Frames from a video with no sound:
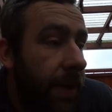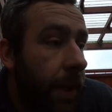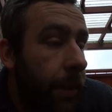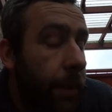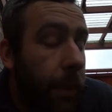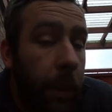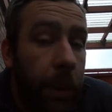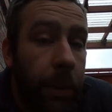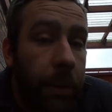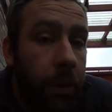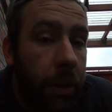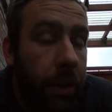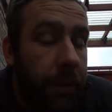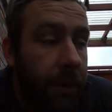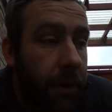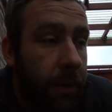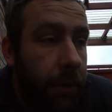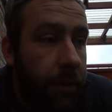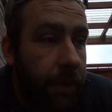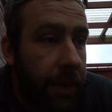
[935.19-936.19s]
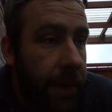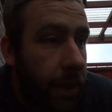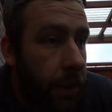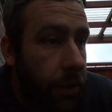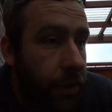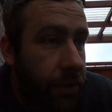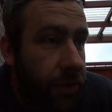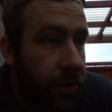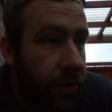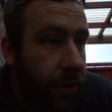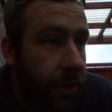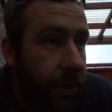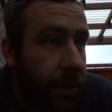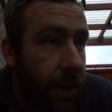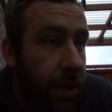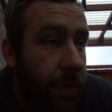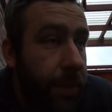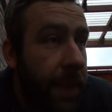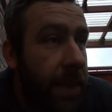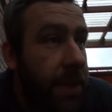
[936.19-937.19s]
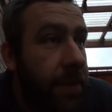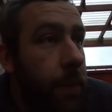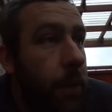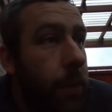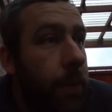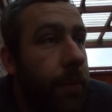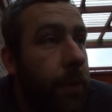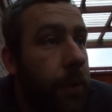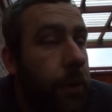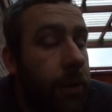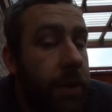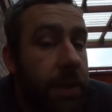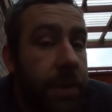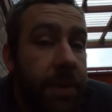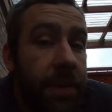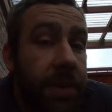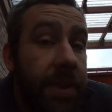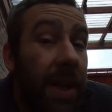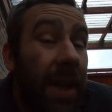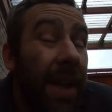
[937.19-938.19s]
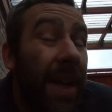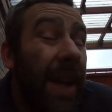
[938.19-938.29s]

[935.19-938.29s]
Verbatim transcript: Um, I will do another video just to touch base with you all before Christmas.